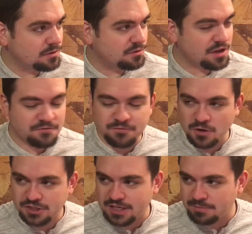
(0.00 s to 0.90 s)
Okay,
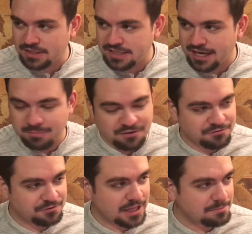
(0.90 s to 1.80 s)
first I'm gonna take out my
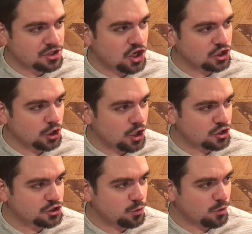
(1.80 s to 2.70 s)
flame tongue
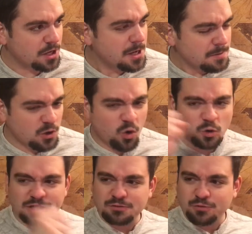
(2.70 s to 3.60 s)
longsword. I'm gonna
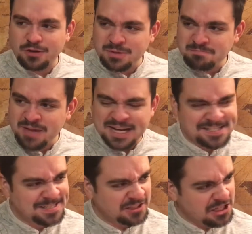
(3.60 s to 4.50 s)
hold it in front of me
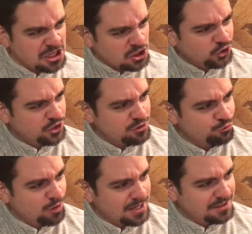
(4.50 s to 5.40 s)
menacingly,
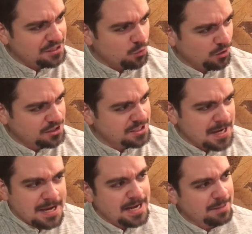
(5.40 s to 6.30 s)
looking right at the orcs,
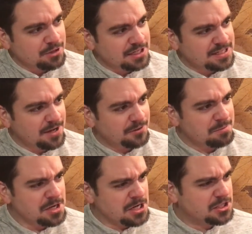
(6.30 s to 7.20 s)
and I'm gonna tell
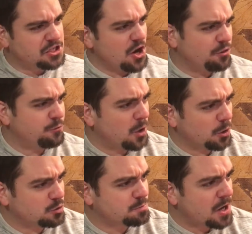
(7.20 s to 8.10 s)
them, "Death
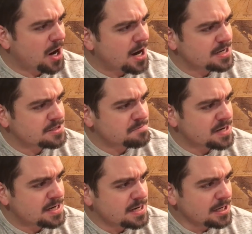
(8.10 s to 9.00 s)
follows behind
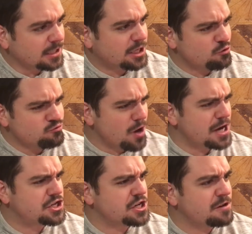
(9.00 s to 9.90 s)
me like a
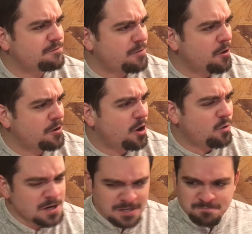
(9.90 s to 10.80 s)
raging
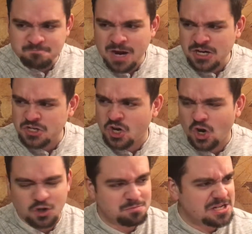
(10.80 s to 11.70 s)
inferno. Men
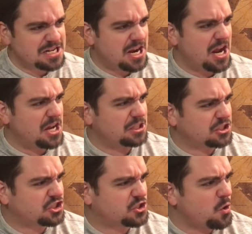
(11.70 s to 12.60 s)
call me
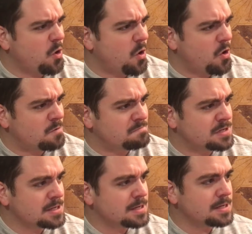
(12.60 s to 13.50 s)
Hellstorm."
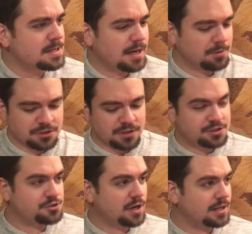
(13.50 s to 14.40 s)
And I'm gonna do
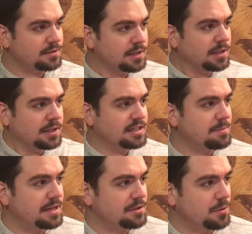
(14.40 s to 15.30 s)
that to try and
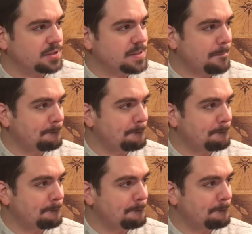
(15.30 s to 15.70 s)
intimidate the orcs.